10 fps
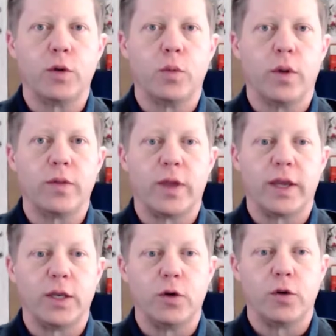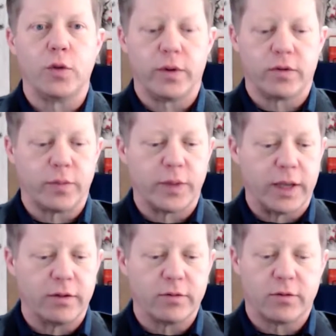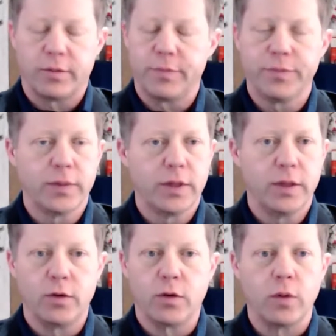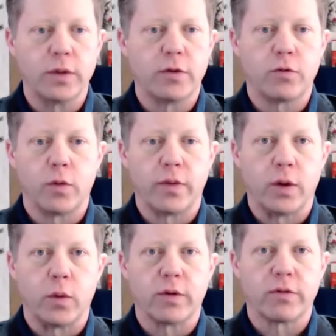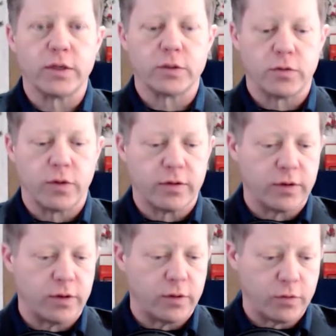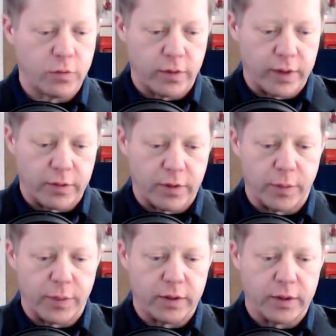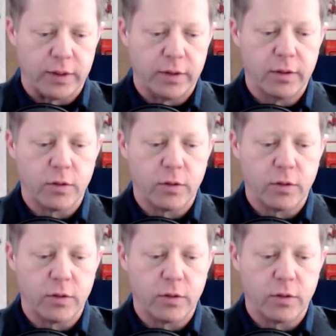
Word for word: one thing and you're doing something else, you totally destroy that organizational trust and you destroy that credibility.